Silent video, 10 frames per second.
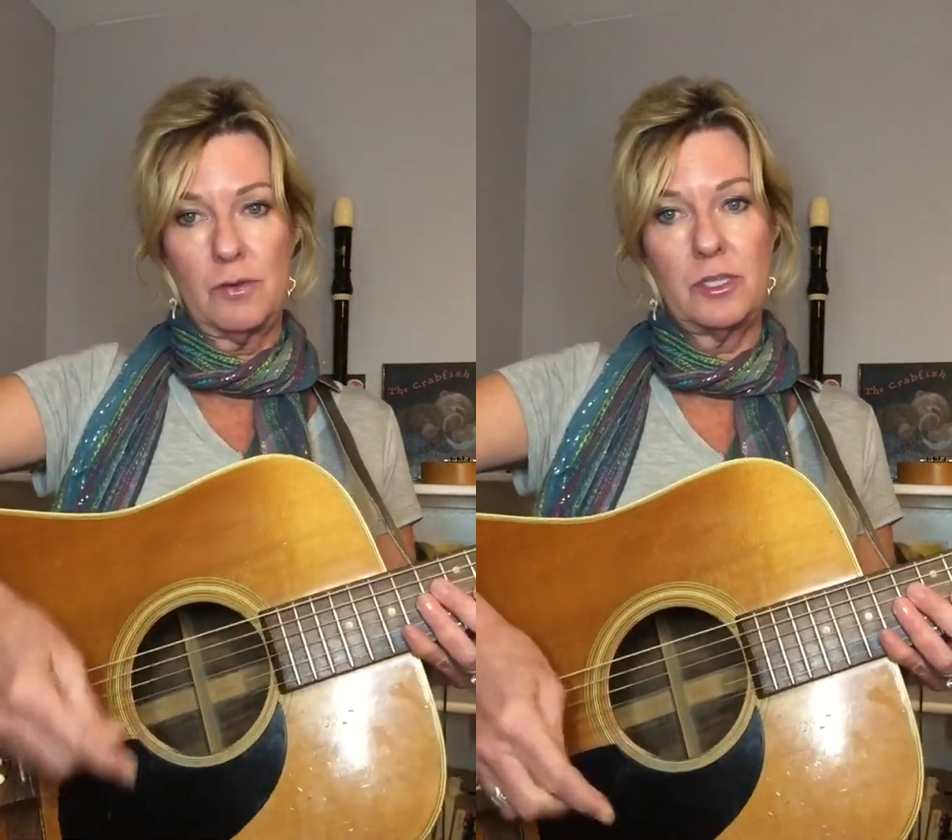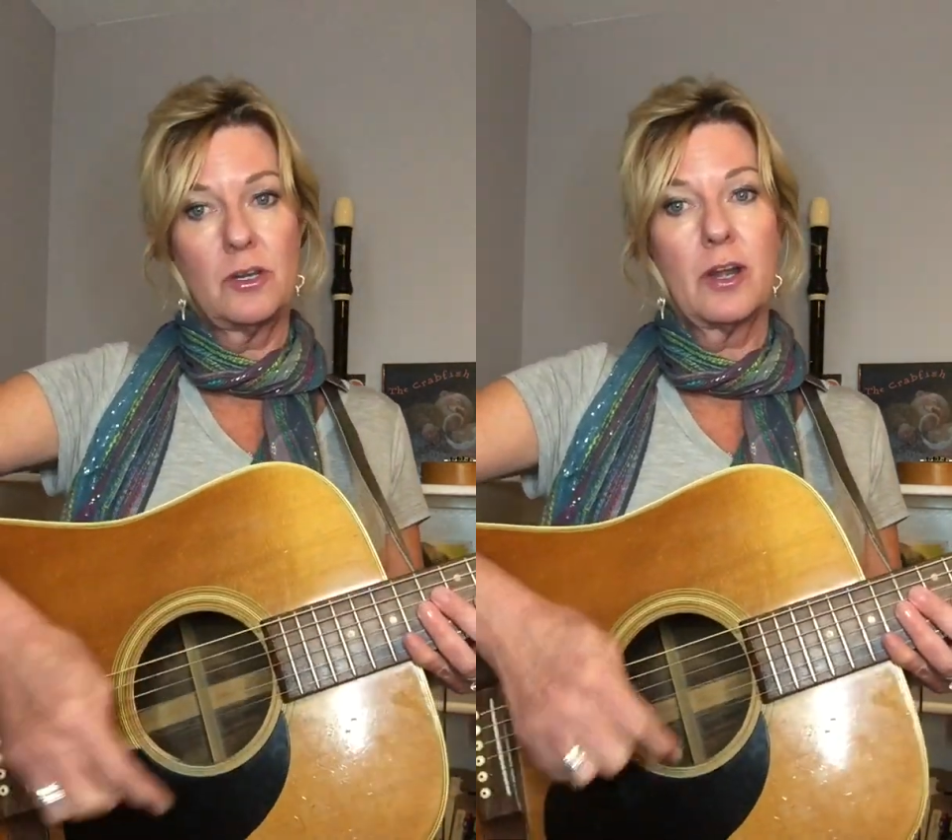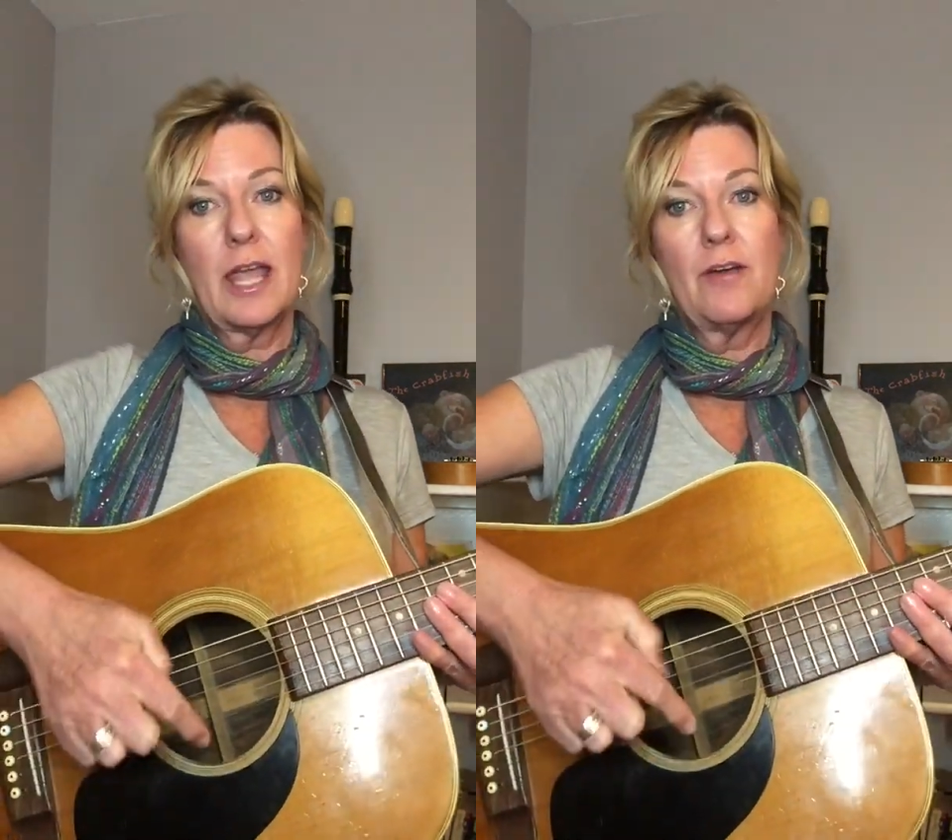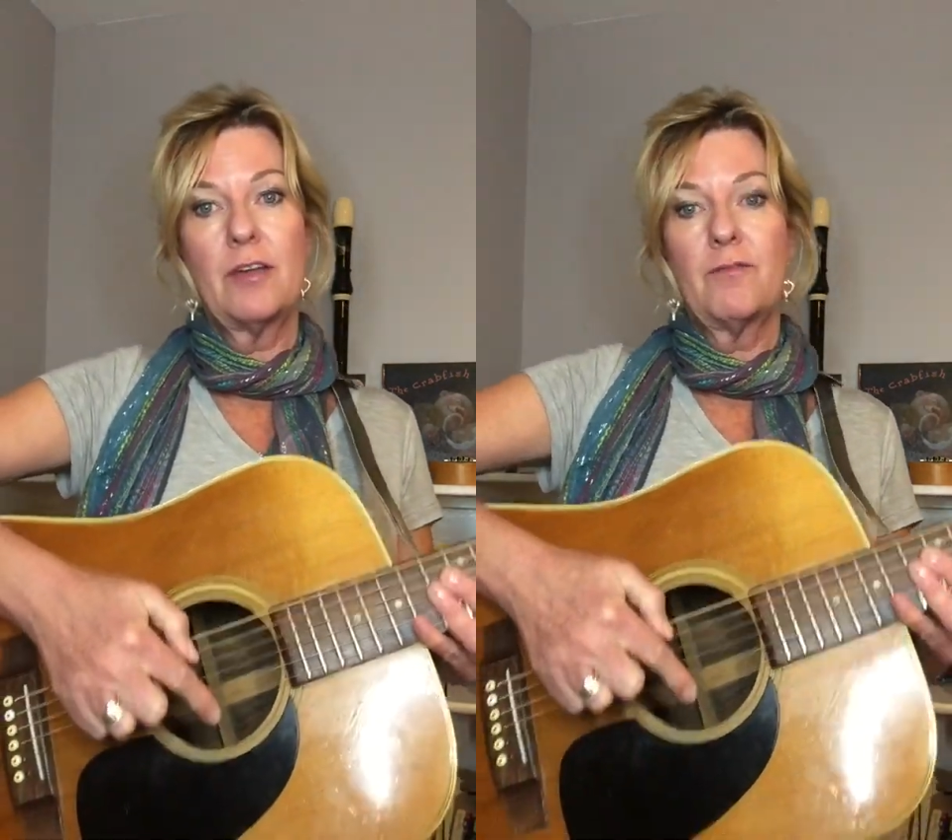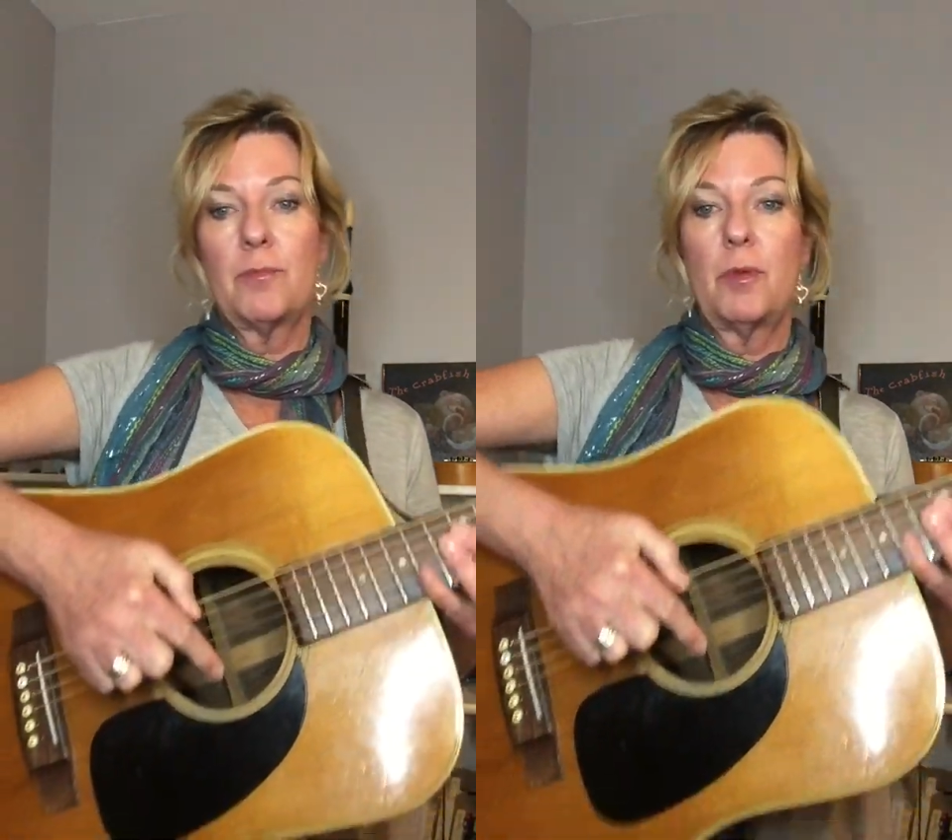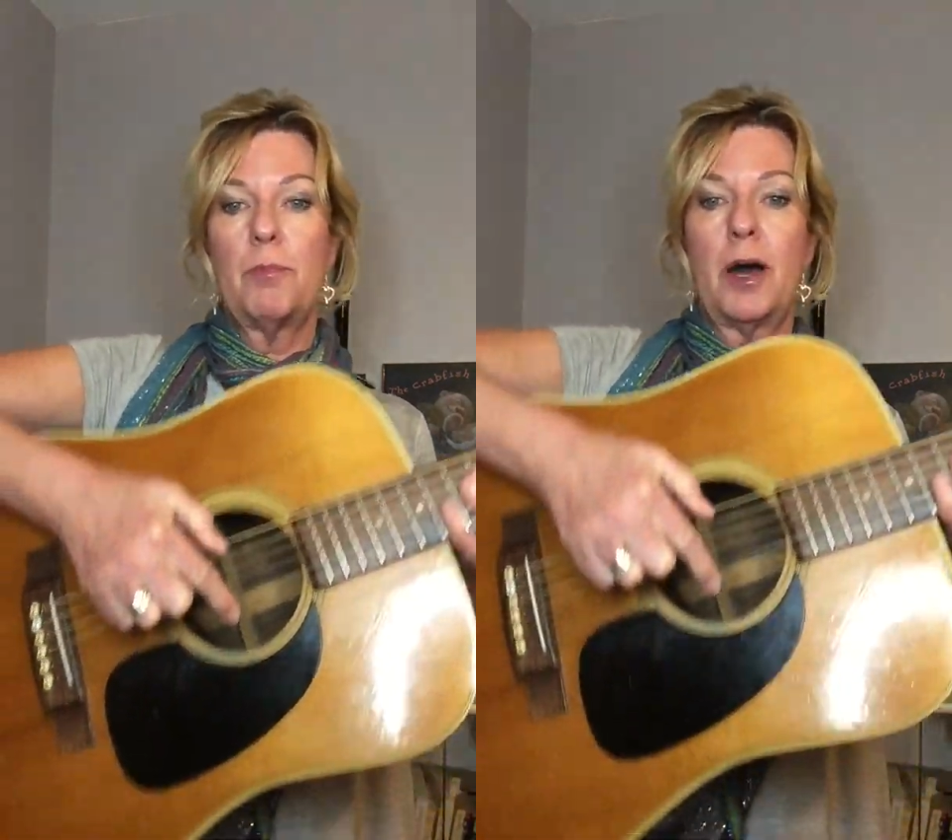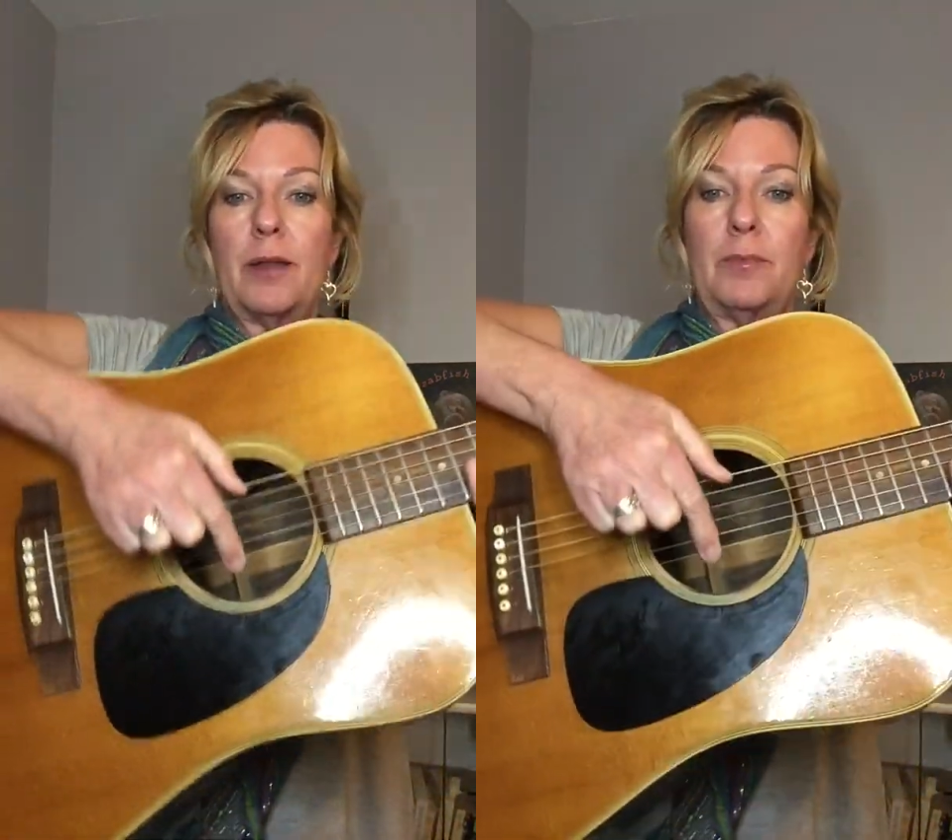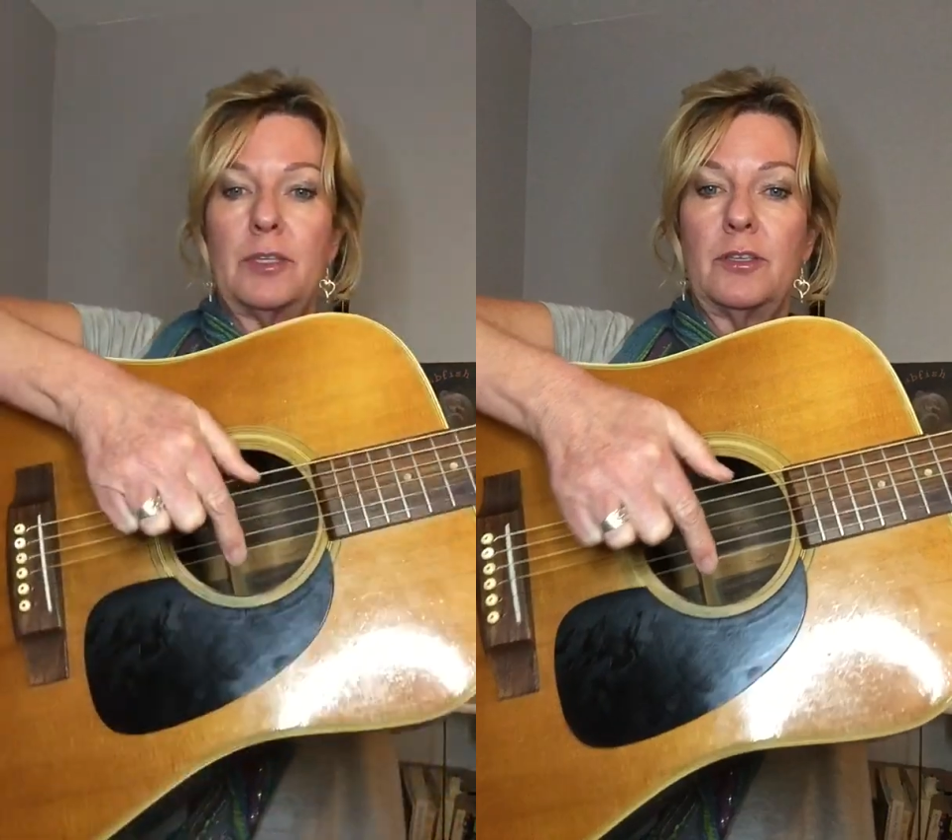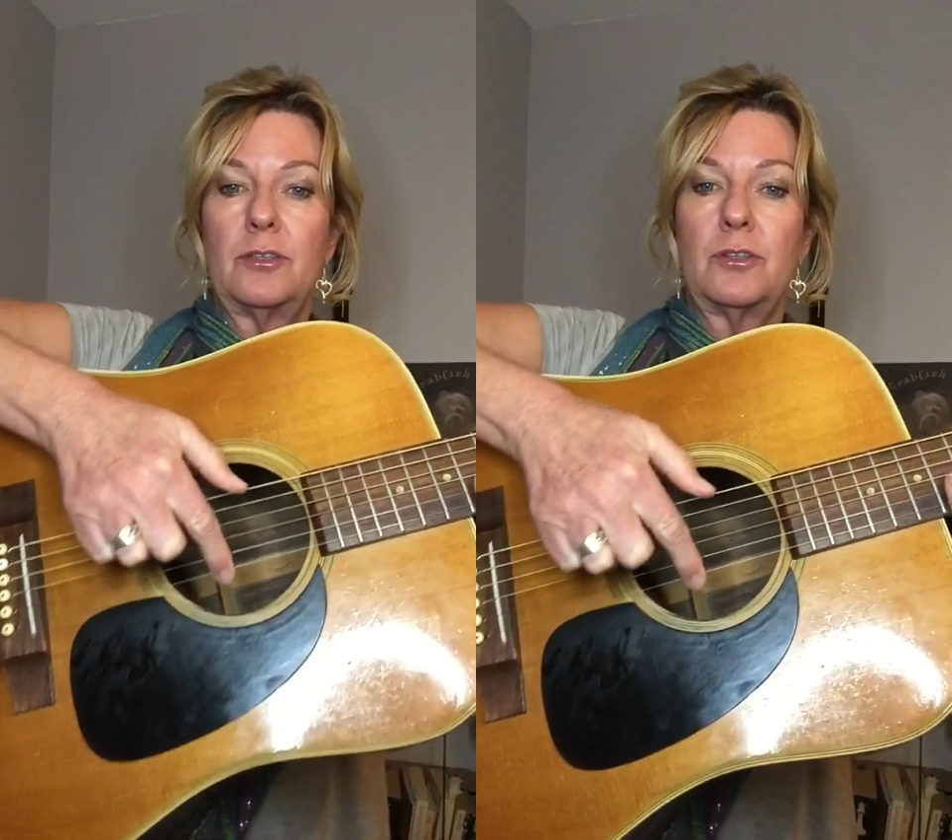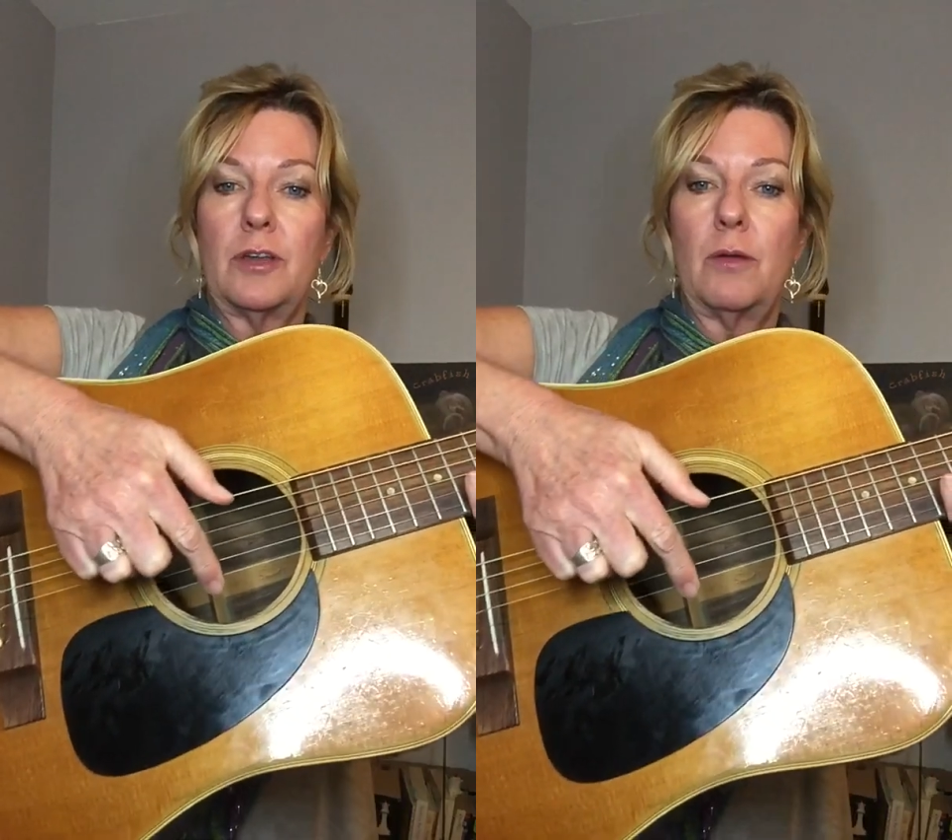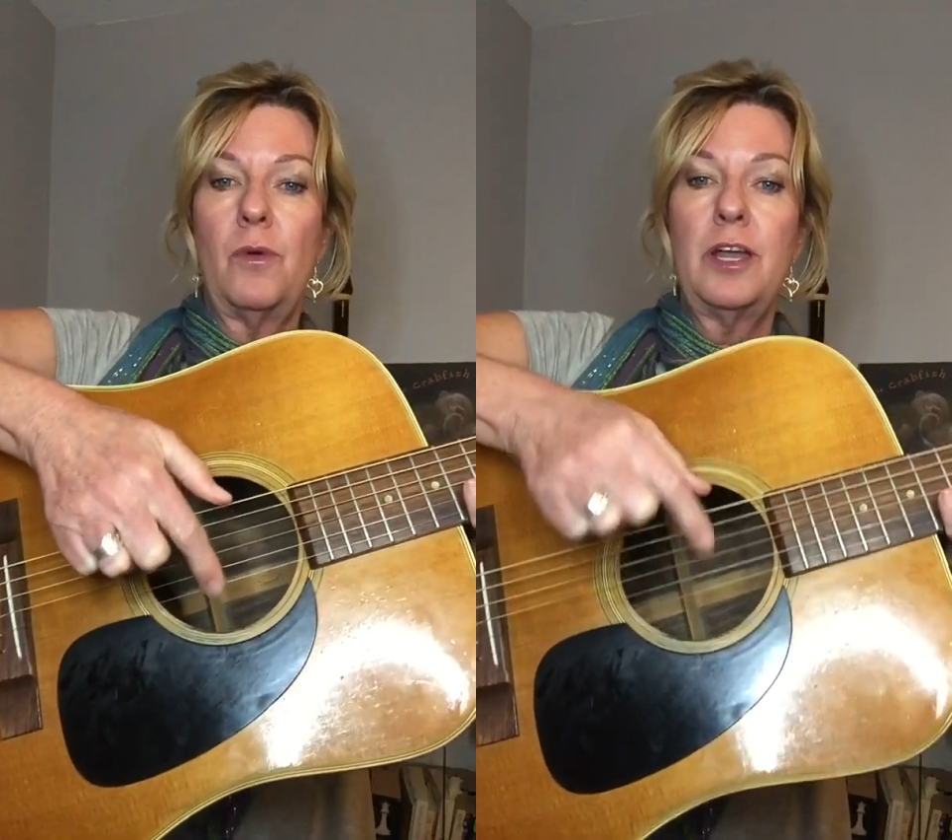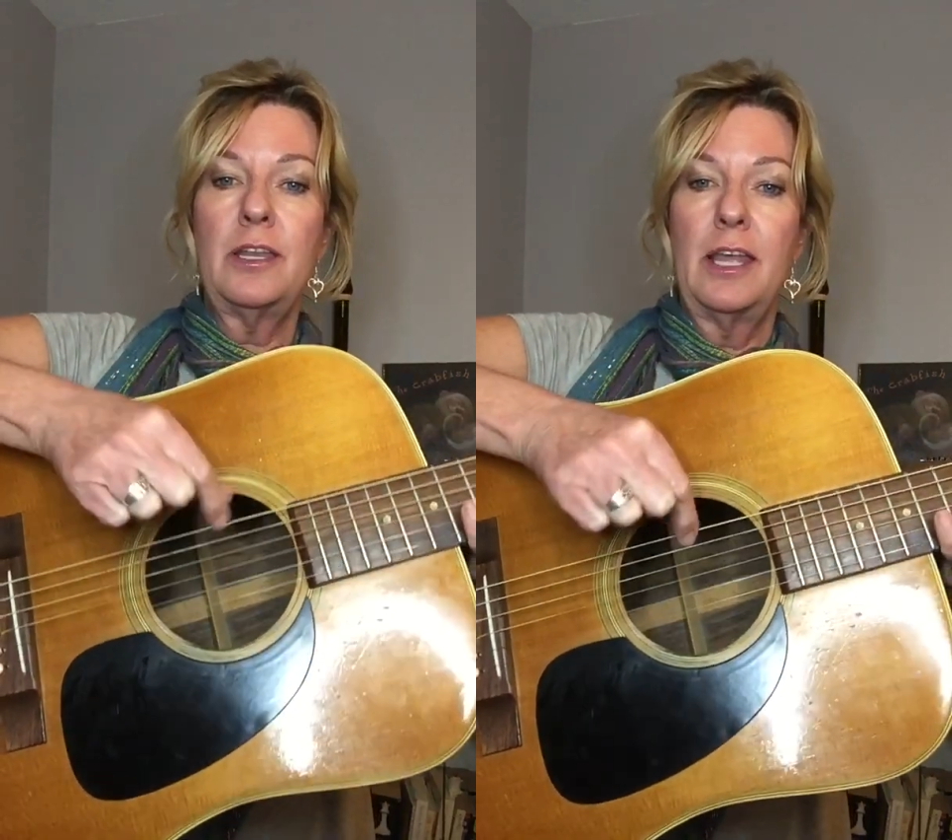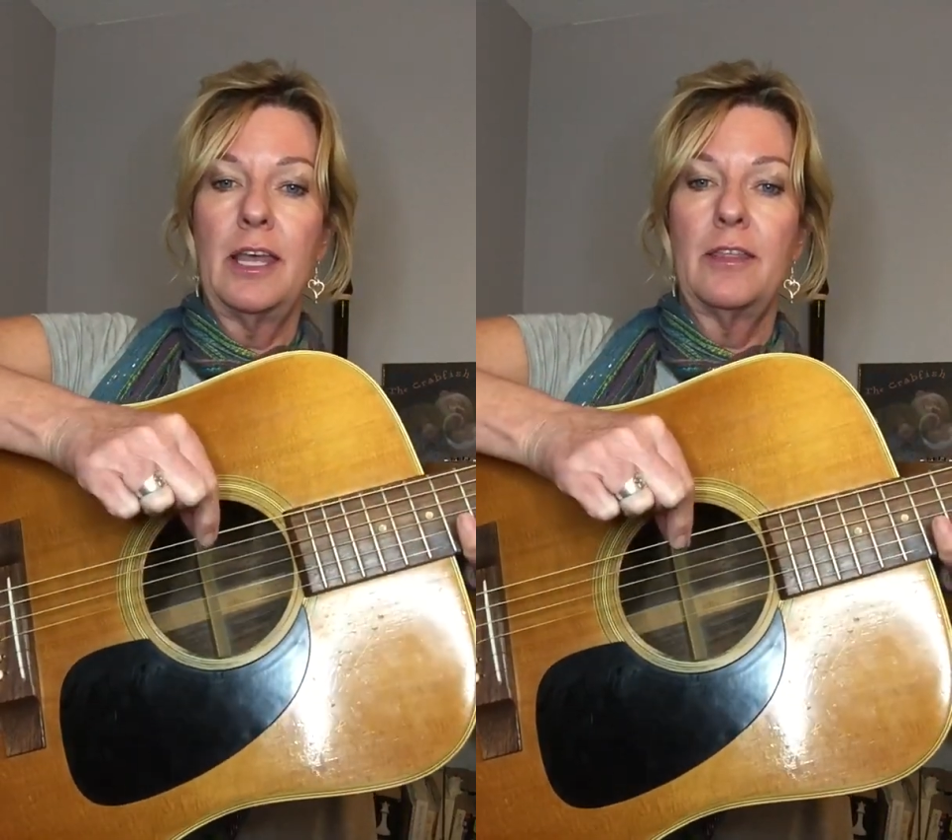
We start counting from the bottom. This is string 1.